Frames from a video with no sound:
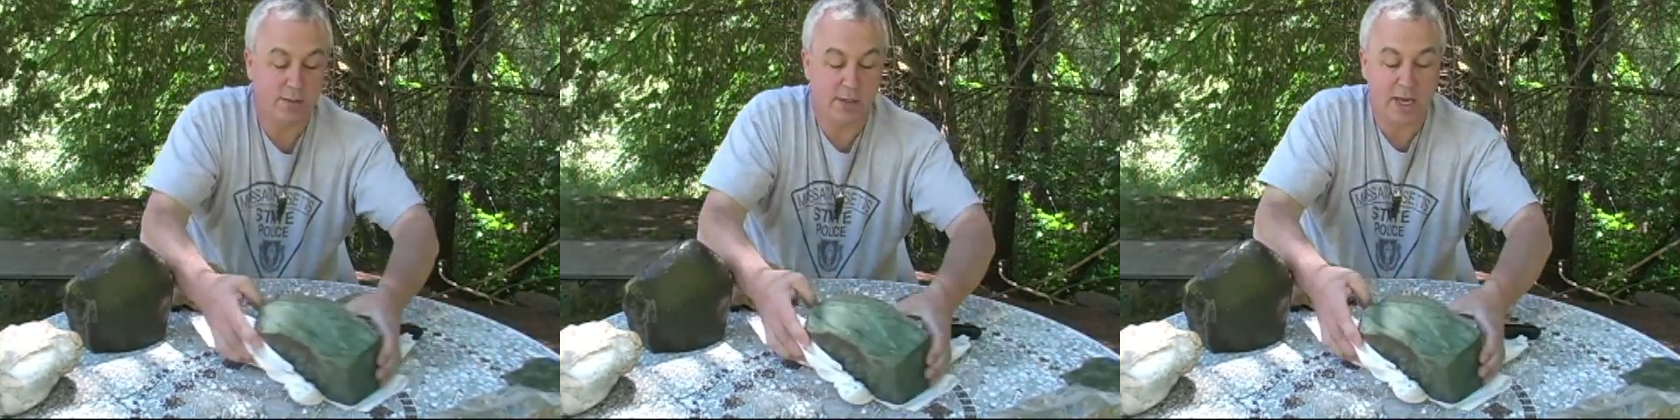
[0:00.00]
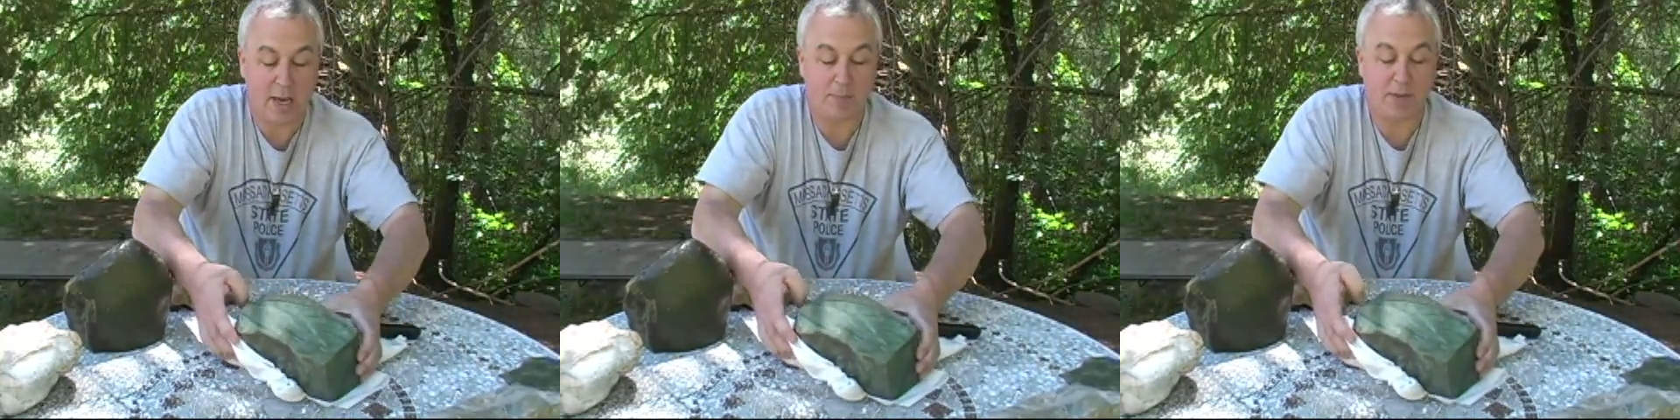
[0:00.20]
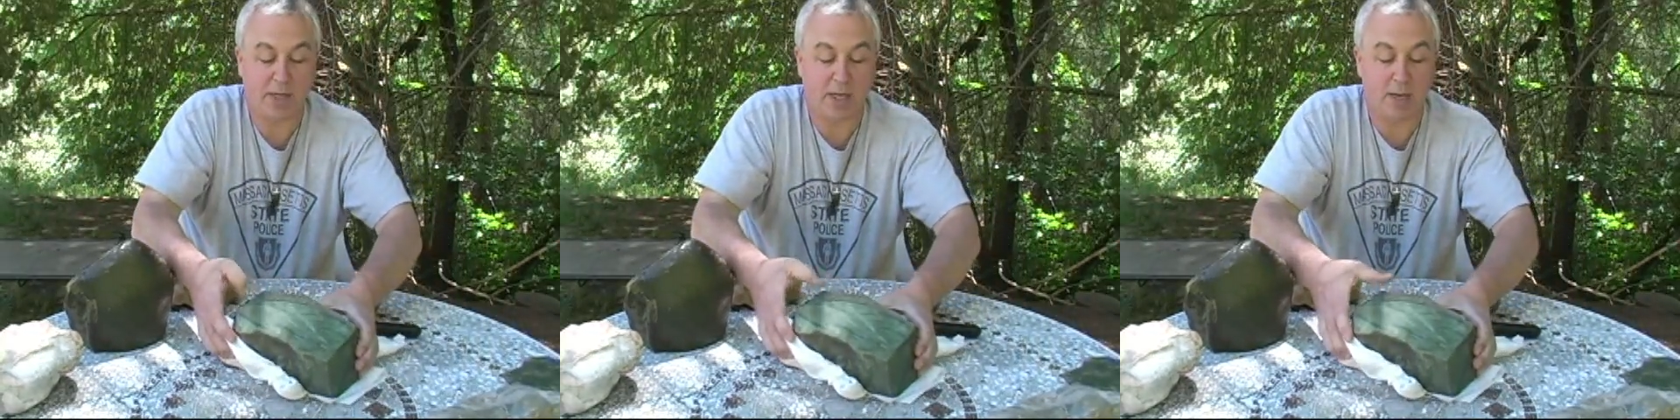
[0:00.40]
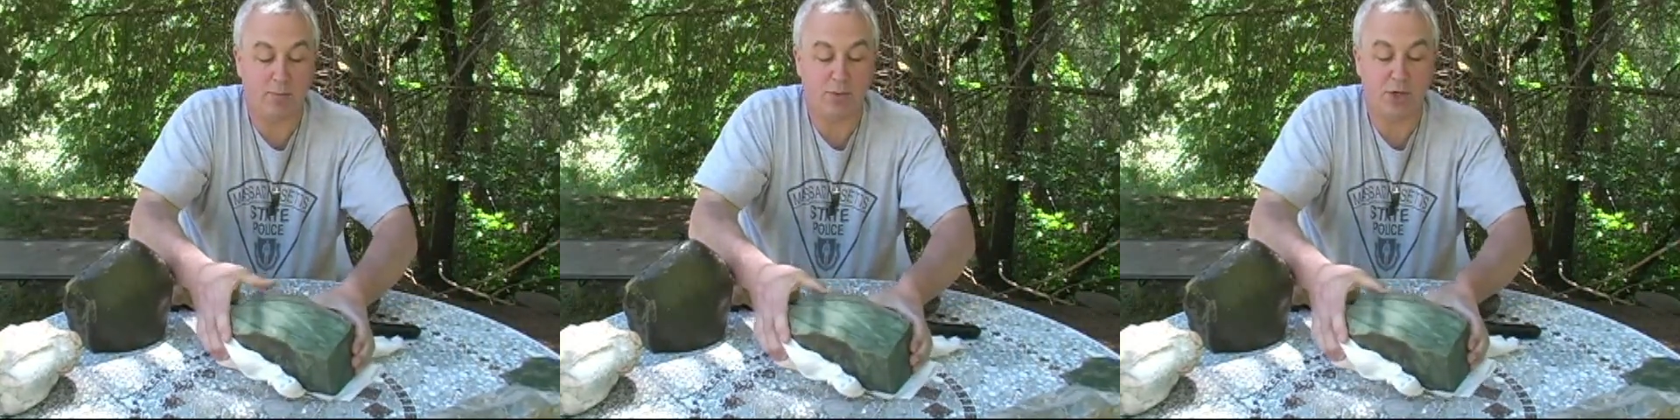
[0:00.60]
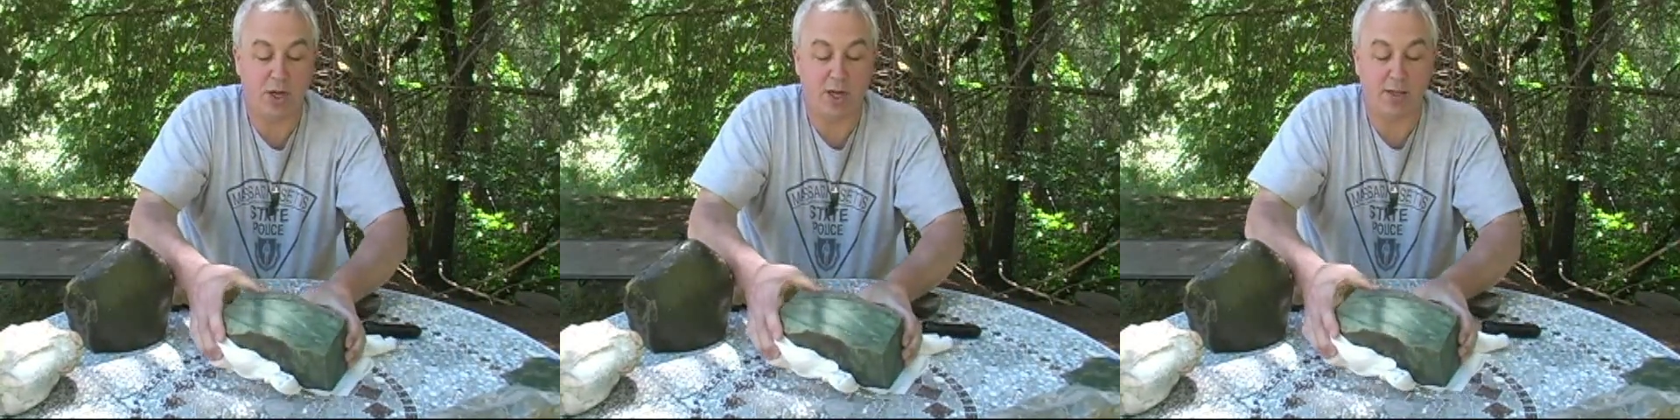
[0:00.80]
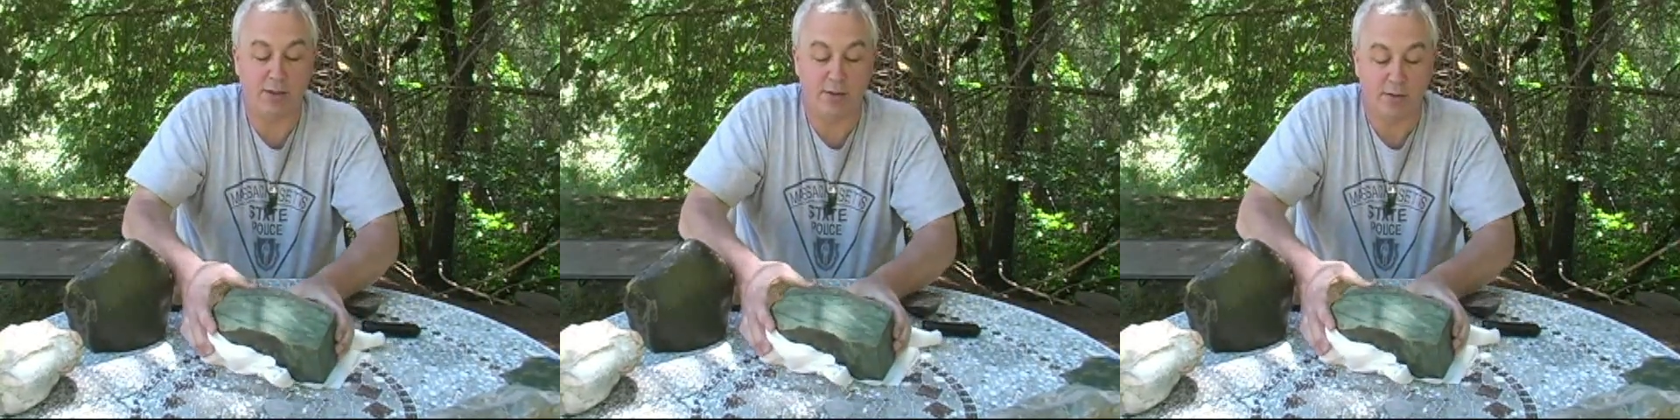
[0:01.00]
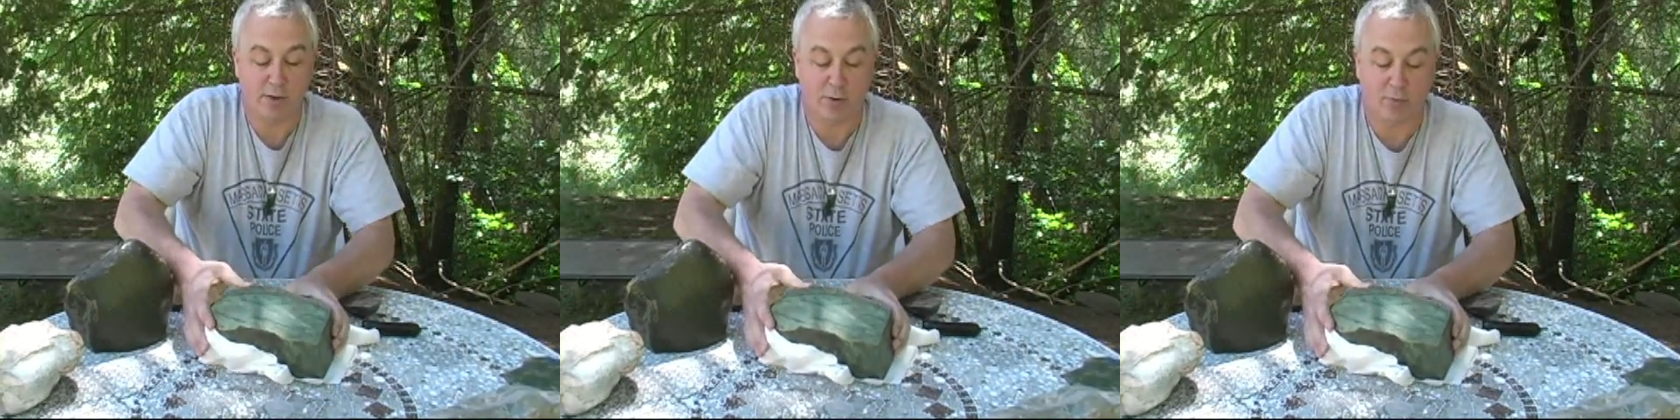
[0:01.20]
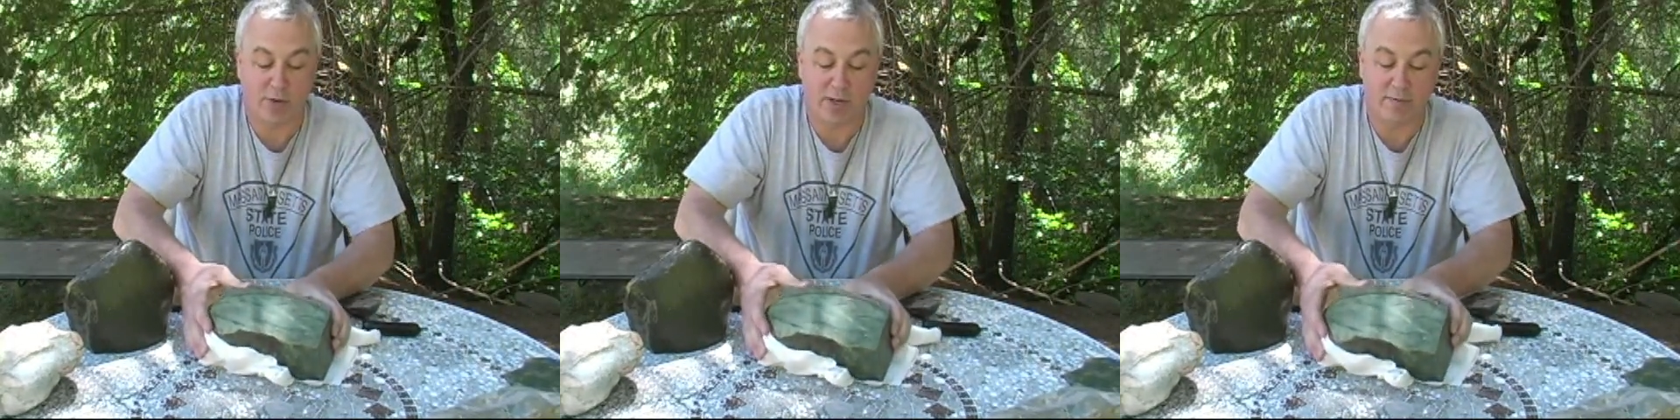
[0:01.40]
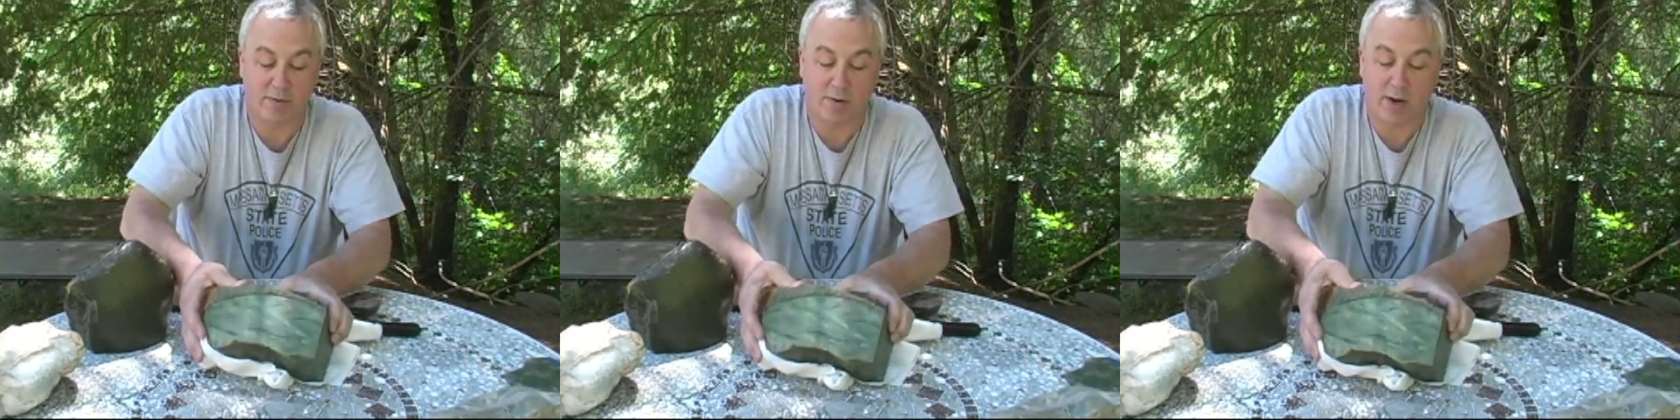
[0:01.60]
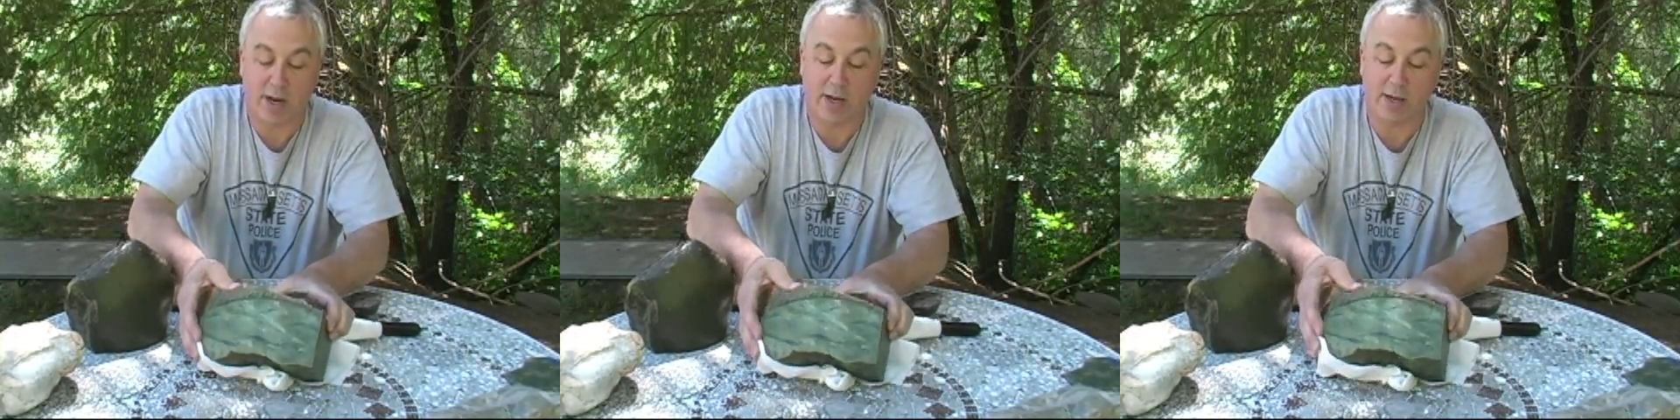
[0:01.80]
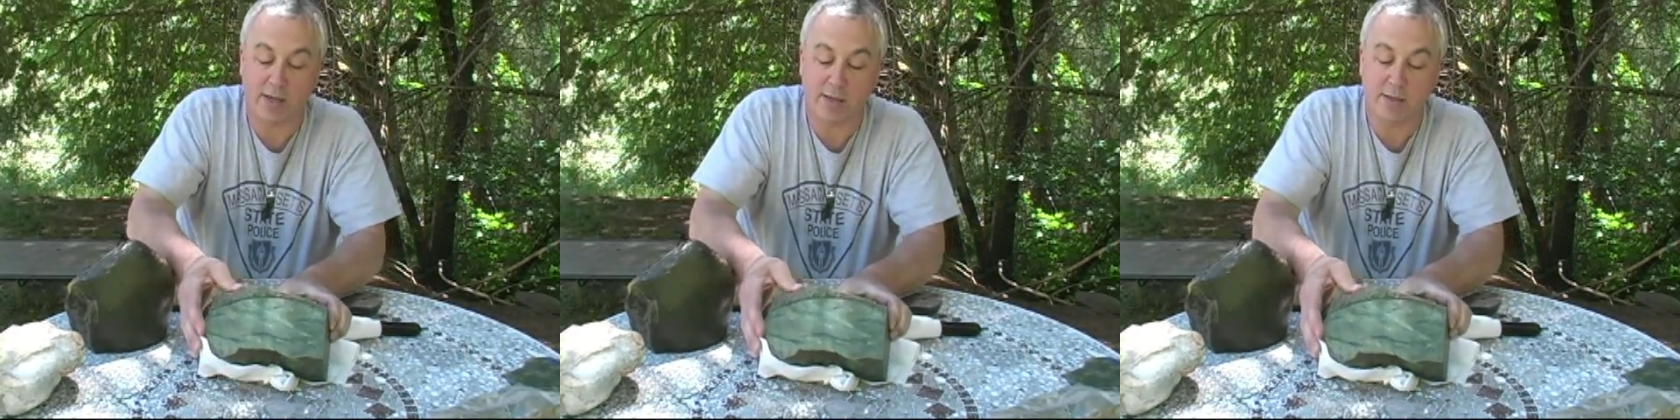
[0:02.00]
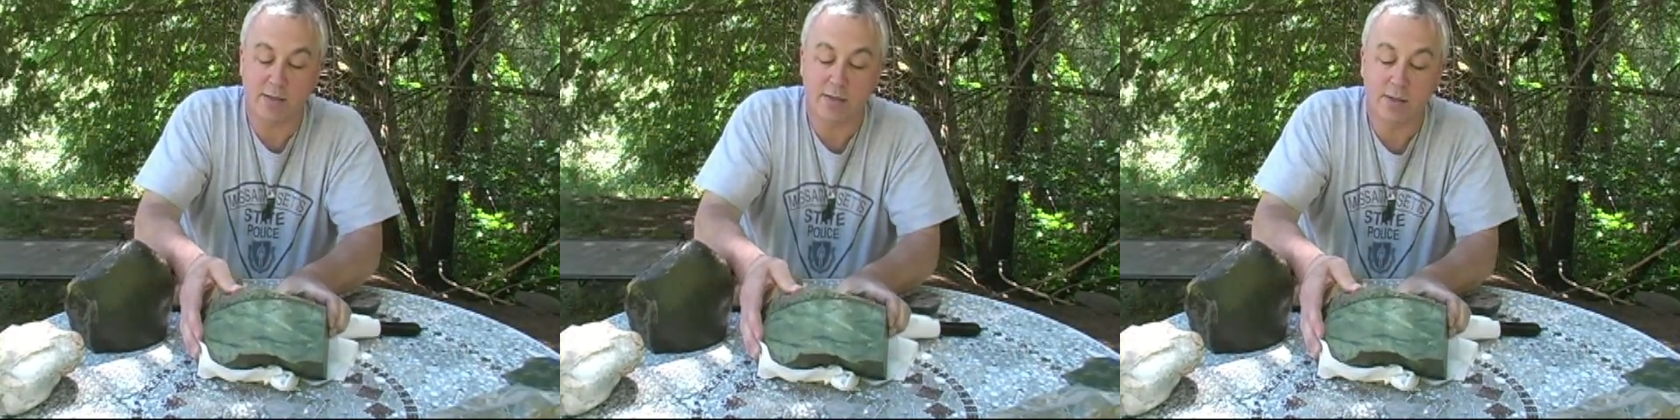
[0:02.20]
Happy Camp jade, green variety,